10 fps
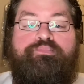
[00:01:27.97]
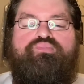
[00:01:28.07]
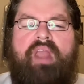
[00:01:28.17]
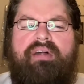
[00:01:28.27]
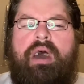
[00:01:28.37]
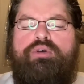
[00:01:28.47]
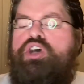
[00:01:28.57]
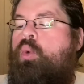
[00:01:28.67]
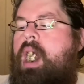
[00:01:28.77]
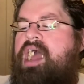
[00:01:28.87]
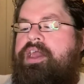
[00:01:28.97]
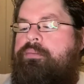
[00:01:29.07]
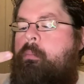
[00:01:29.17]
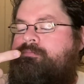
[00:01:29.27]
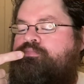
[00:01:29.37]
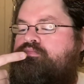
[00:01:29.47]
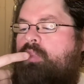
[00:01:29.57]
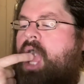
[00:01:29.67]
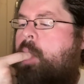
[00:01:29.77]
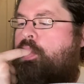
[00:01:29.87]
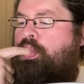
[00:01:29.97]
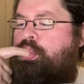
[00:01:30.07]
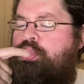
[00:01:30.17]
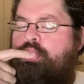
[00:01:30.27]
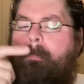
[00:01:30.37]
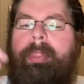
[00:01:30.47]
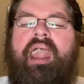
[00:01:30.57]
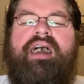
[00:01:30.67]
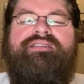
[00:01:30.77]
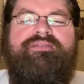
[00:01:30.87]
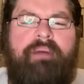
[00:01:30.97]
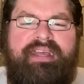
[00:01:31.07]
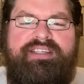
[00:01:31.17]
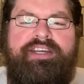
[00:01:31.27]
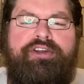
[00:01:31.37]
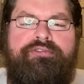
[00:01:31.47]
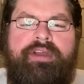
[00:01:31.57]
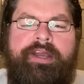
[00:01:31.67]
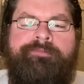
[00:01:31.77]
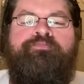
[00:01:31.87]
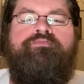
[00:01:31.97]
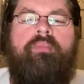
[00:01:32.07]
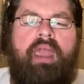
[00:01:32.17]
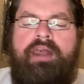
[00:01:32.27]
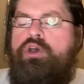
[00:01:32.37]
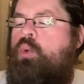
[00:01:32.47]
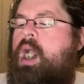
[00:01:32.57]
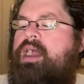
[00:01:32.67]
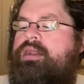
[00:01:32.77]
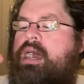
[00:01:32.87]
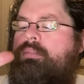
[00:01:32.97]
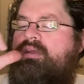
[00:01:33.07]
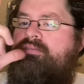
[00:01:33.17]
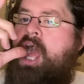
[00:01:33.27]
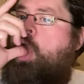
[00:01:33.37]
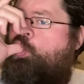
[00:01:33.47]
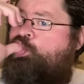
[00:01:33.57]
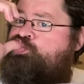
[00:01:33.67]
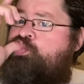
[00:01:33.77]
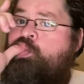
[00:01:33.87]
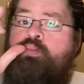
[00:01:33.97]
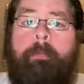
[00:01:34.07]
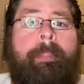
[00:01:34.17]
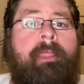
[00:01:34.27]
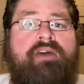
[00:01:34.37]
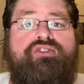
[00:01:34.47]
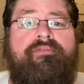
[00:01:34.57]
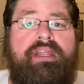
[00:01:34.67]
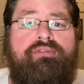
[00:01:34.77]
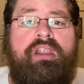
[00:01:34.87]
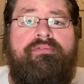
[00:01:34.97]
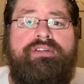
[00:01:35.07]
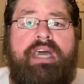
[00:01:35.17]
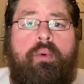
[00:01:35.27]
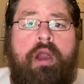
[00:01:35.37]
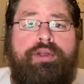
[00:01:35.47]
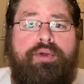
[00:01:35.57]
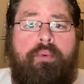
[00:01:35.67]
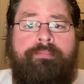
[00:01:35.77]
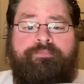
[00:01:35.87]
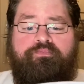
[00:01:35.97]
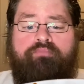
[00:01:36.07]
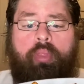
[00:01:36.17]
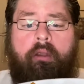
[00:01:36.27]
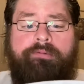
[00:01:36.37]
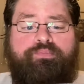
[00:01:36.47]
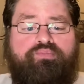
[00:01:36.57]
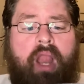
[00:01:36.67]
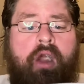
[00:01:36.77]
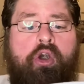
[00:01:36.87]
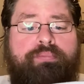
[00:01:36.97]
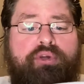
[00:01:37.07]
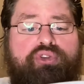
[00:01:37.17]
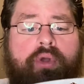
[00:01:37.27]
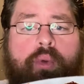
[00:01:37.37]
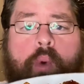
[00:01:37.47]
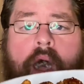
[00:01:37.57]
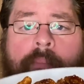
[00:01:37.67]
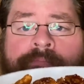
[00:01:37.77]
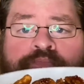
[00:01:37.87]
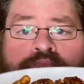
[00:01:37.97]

Yeah, that was Hawaiian. I uh, got spicy Korean and Hawaiian, I believe. Sofrito lovers, how are you? I hope you're doing well.